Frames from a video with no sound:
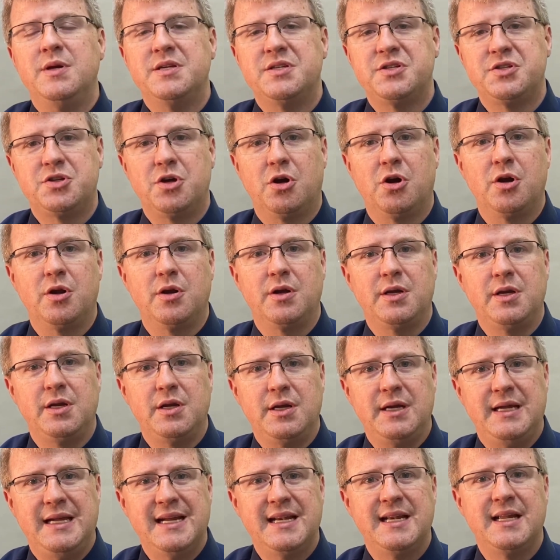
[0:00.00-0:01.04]
start
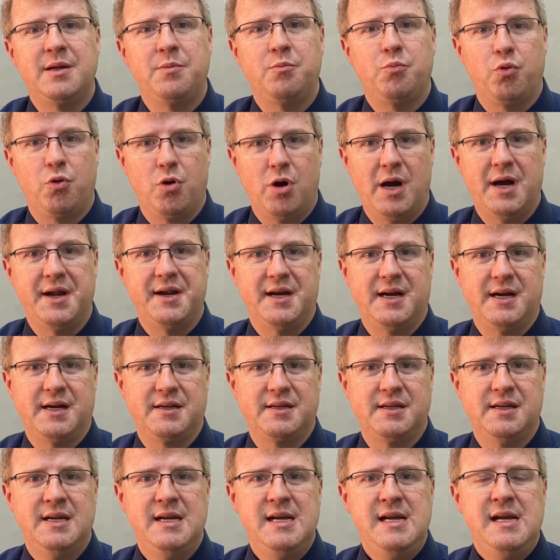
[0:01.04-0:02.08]
getting
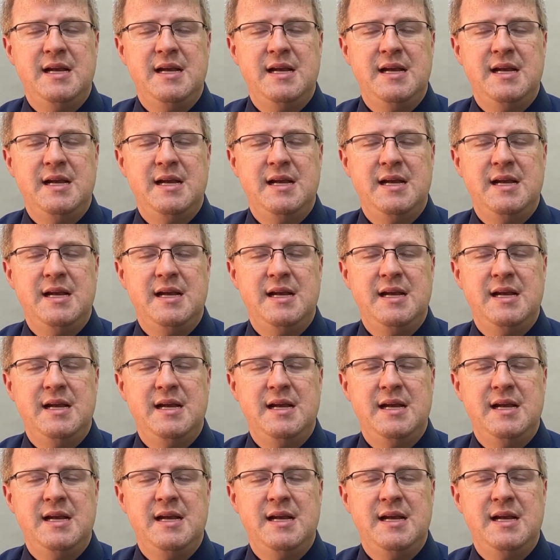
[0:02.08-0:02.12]
product,